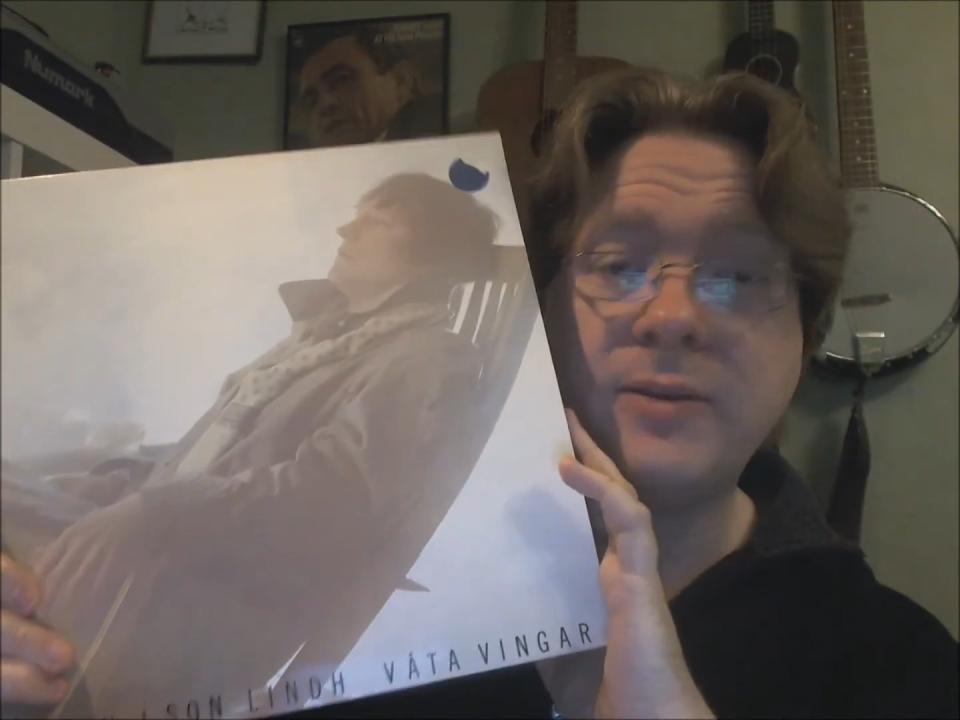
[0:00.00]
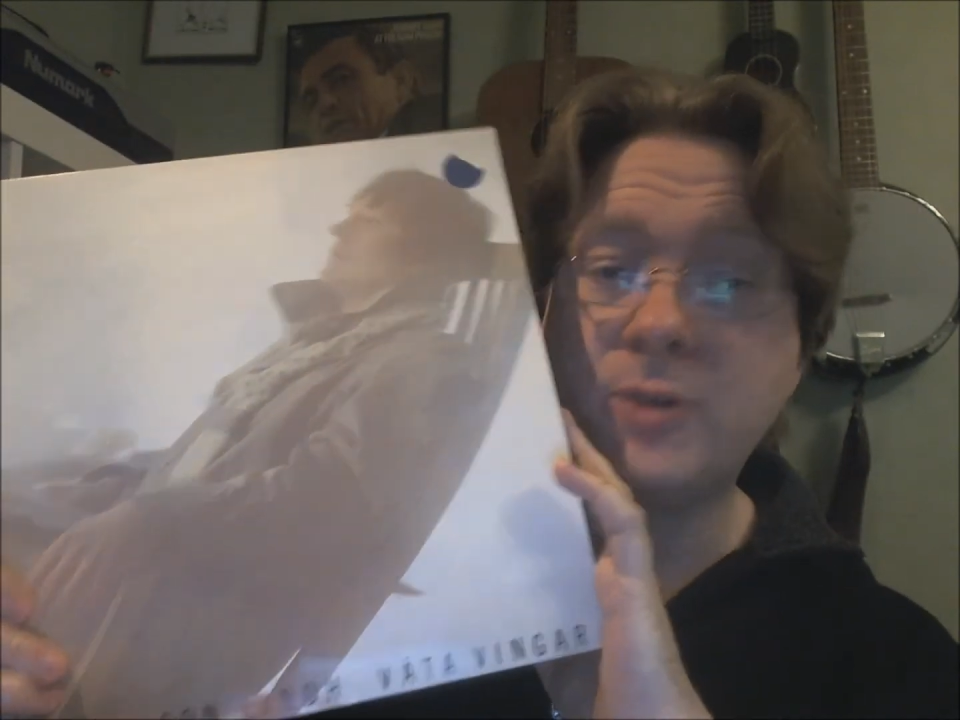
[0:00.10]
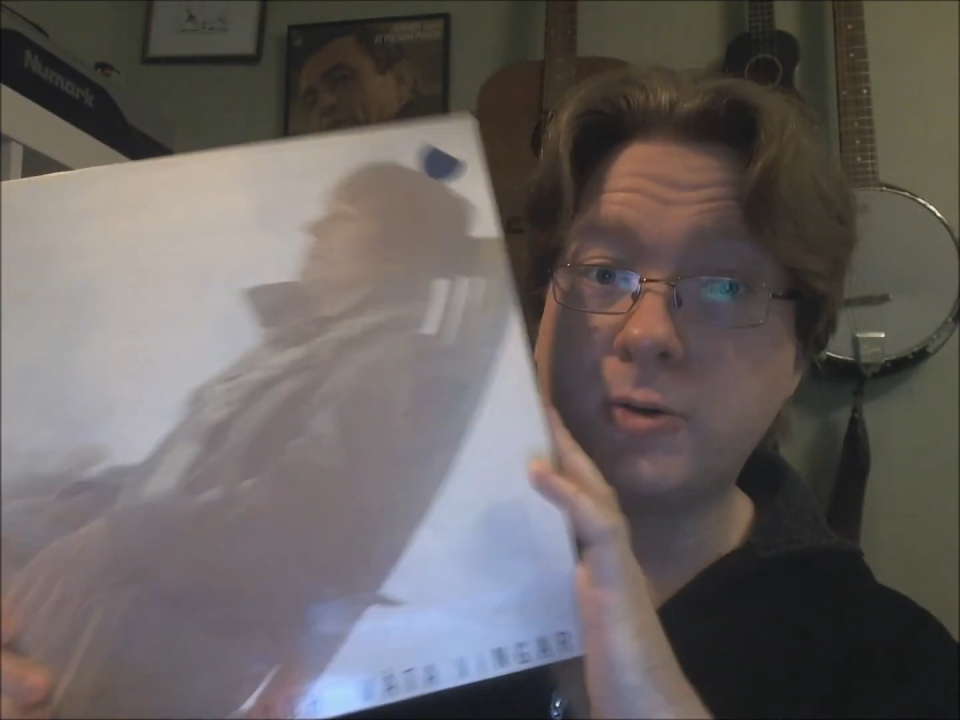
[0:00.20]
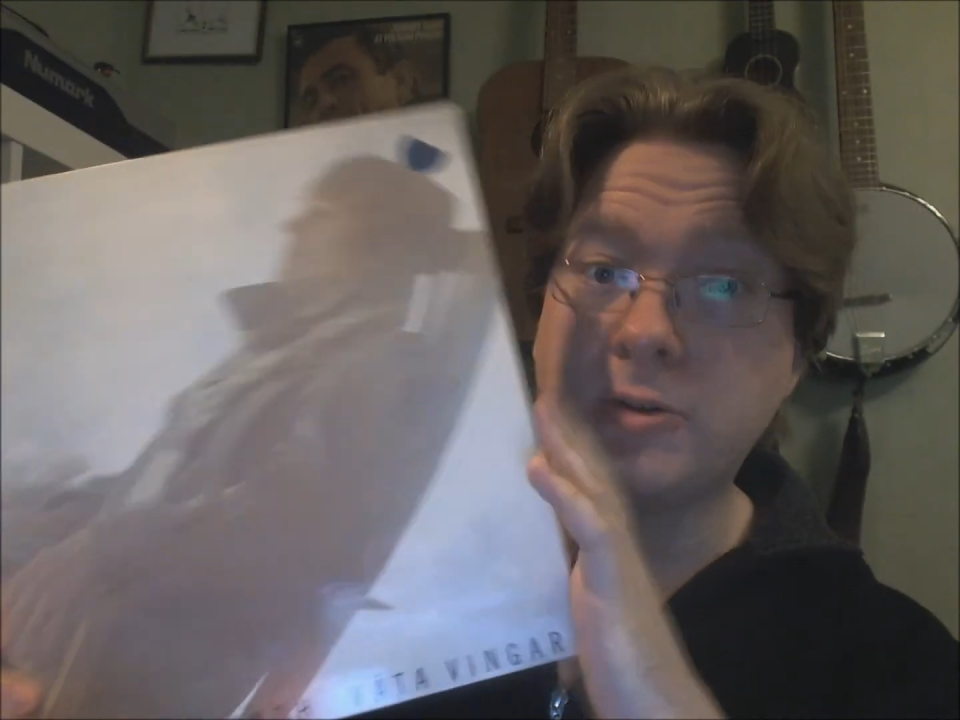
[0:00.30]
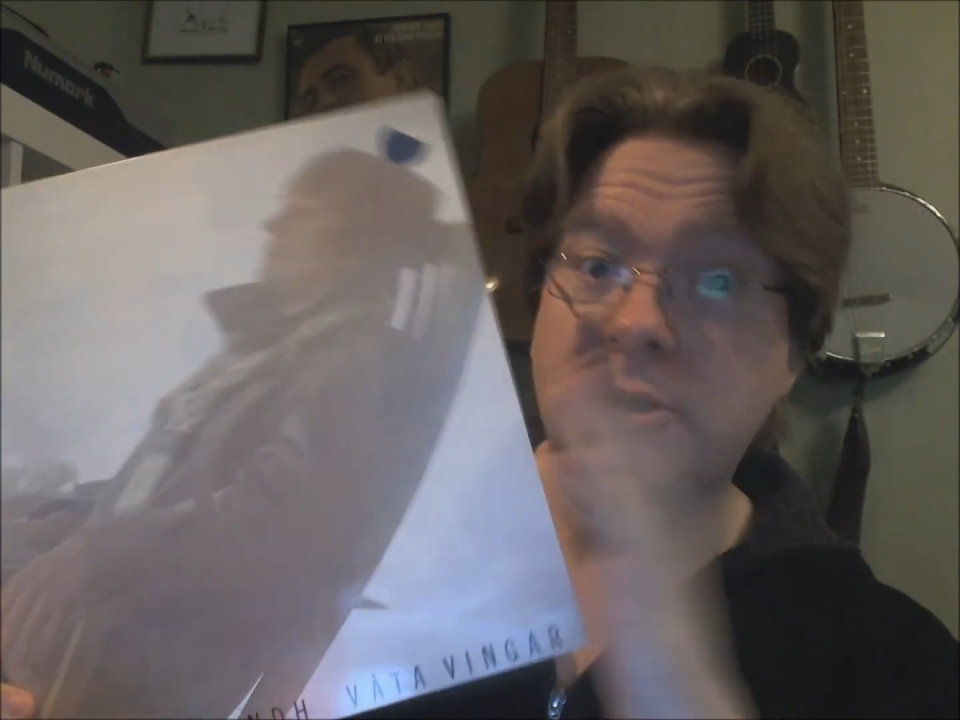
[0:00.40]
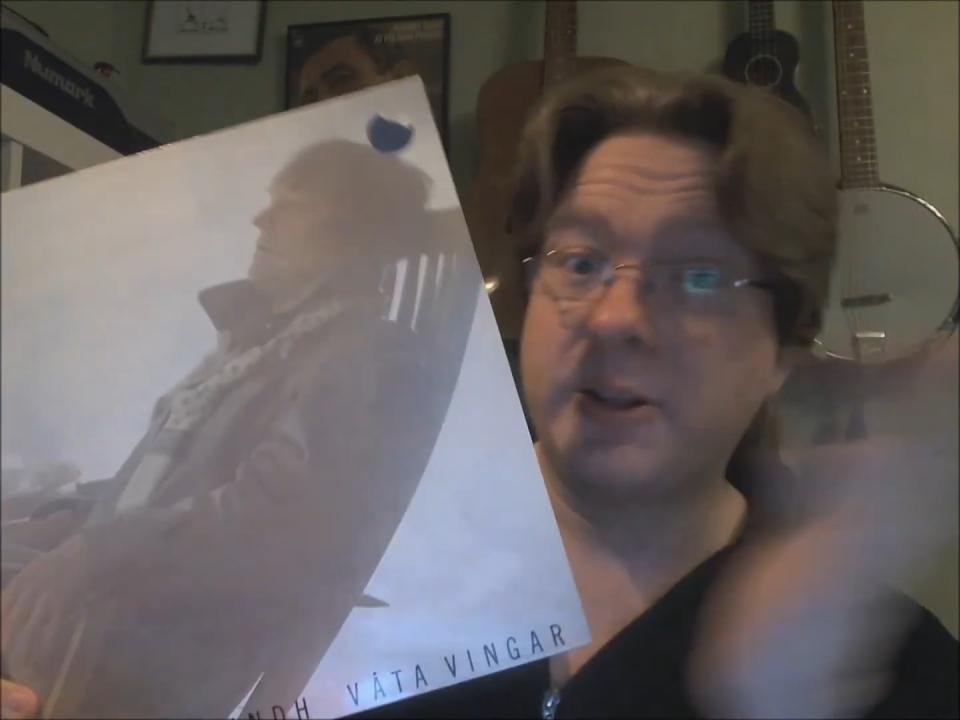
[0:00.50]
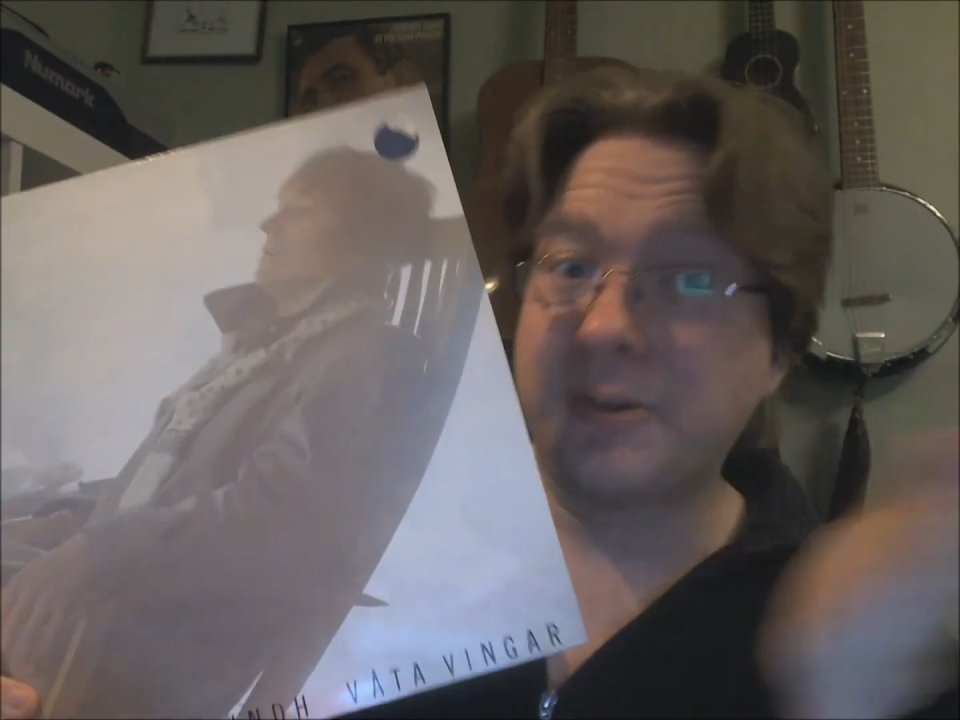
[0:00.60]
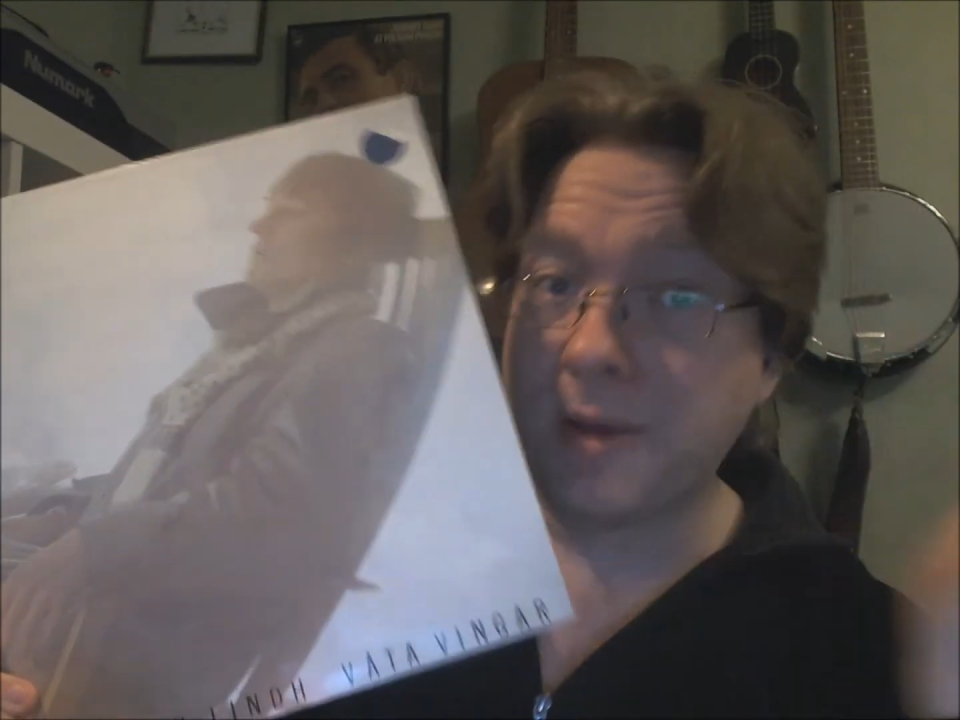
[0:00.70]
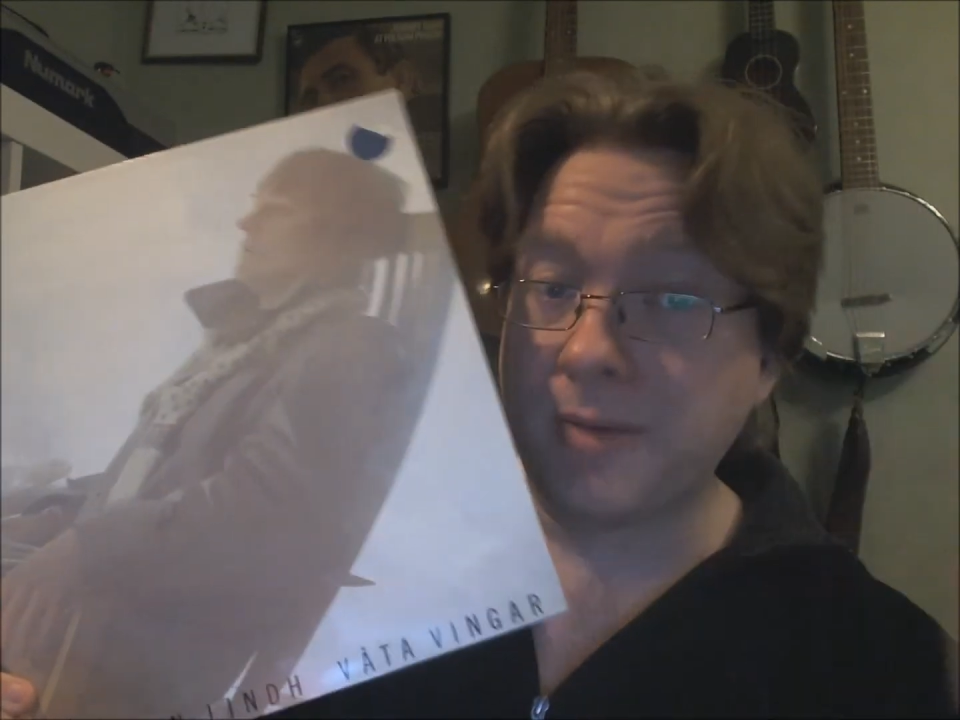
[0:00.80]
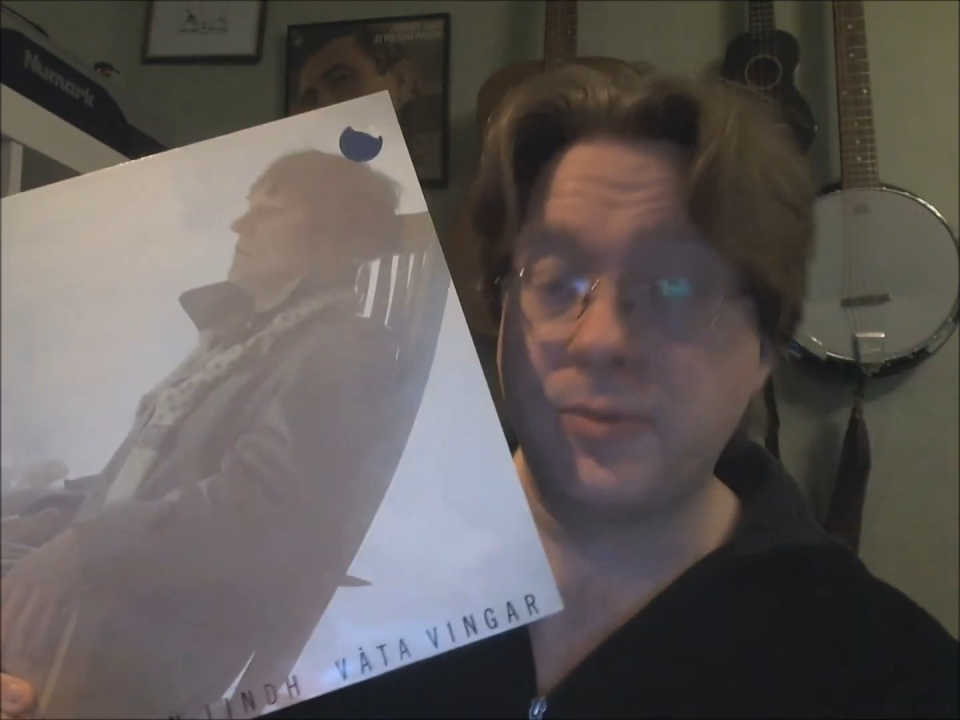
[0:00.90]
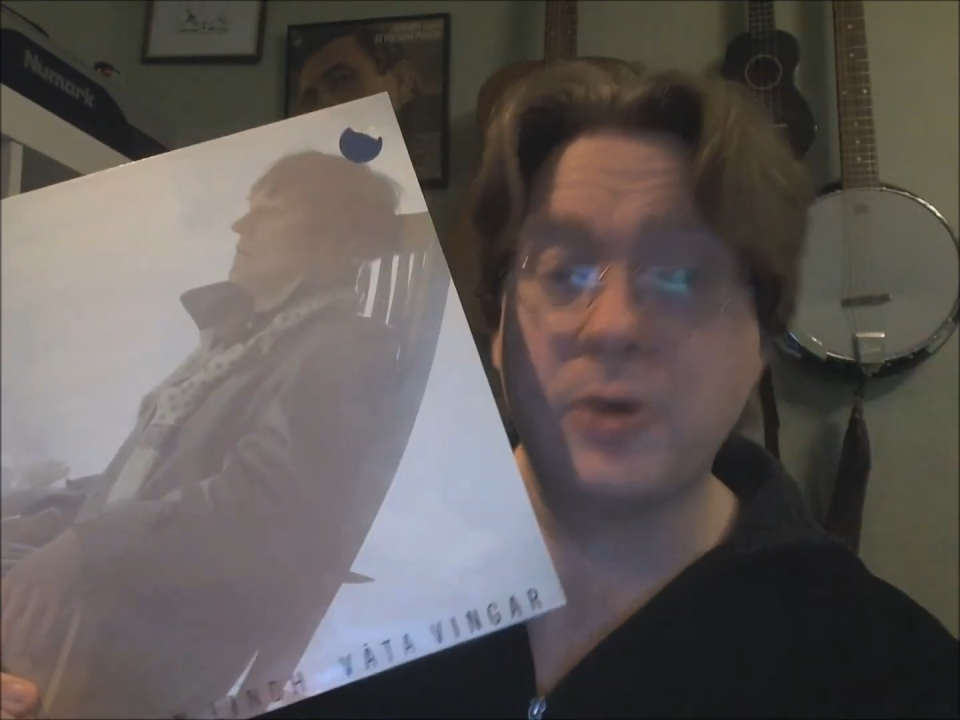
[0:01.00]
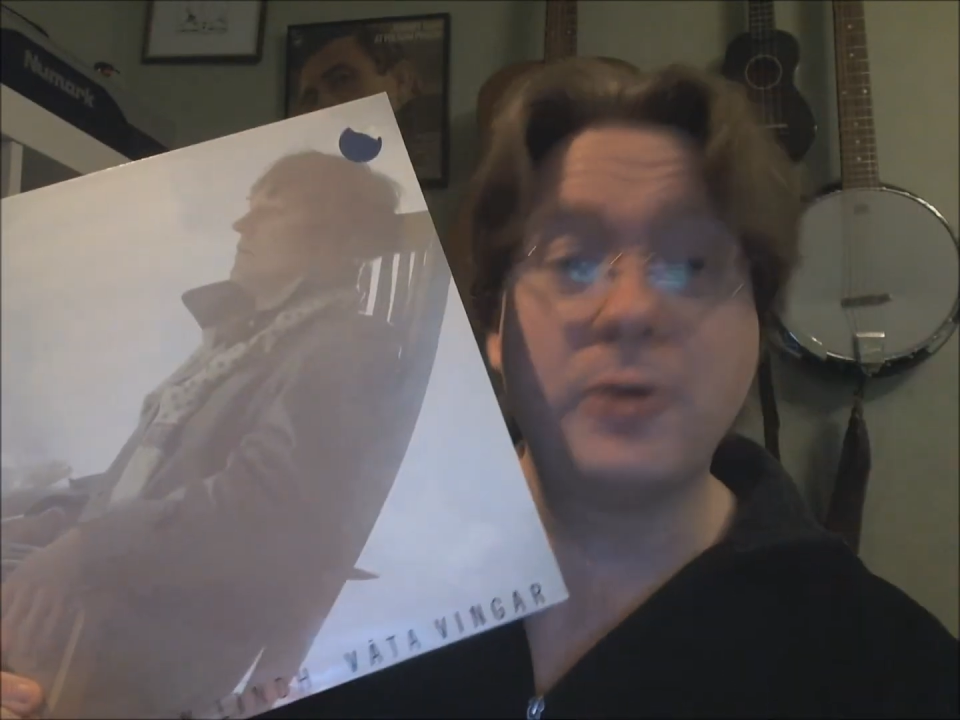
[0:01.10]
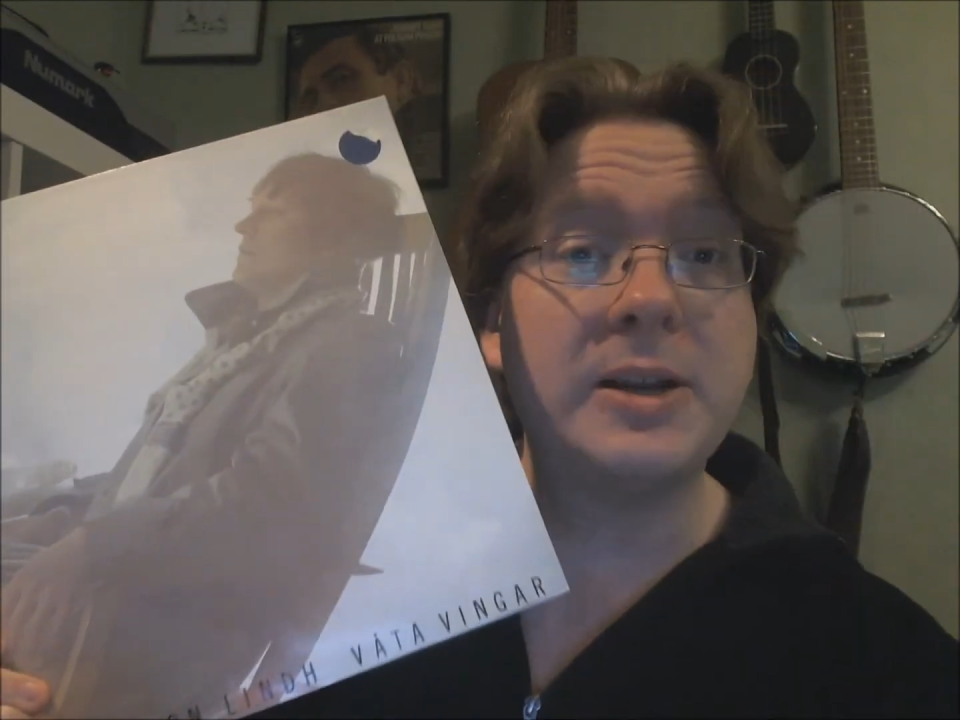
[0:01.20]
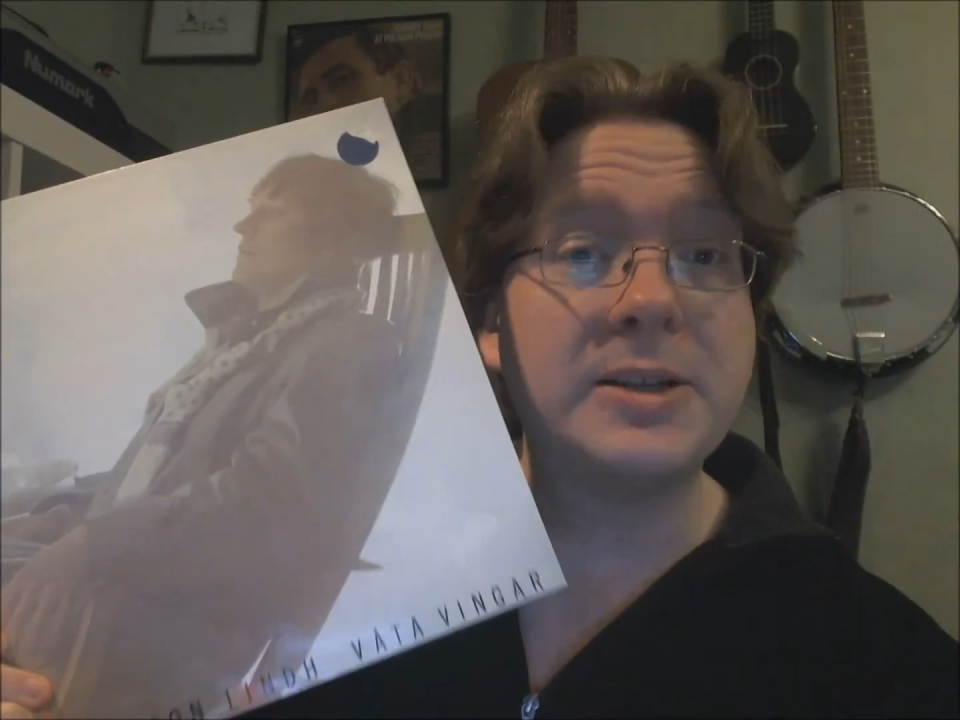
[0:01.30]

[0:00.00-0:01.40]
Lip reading: Talked a lot about Björn